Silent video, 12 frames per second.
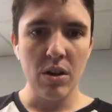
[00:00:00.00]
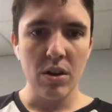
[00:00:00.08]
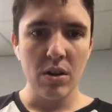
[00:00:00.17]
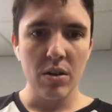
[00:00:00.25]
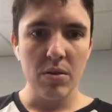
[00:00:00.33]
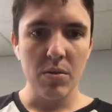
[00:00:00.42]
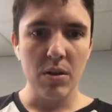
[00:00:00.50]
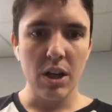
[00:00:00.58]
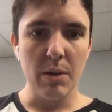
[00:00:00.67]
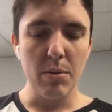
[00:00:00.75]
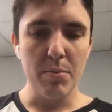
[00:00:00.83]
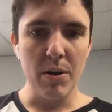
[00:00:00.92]
we're going to
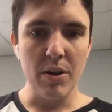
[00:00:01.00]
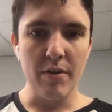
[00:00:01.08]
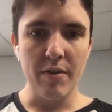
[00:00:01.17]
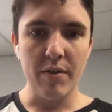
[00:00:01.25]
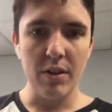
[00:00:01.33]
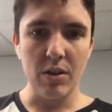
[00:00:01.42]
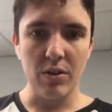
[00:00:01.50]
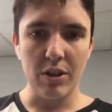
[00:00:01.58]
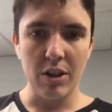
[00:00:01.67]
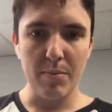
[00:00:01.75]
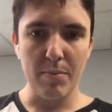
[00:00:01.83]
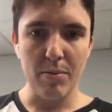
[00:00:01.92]
prepare the flow cell
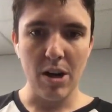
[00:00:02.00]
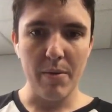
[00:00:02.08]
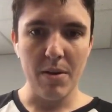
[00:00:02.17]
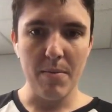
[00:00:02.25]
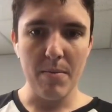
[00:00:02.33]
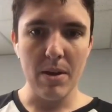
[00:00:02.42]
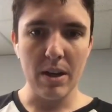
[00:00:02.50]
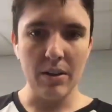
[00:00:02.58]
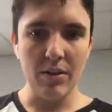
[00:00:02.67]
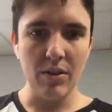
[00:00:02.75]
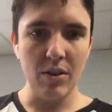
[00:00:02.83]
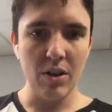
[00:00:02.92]
priming
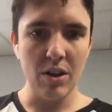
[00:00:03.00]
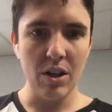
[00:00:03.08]
mix.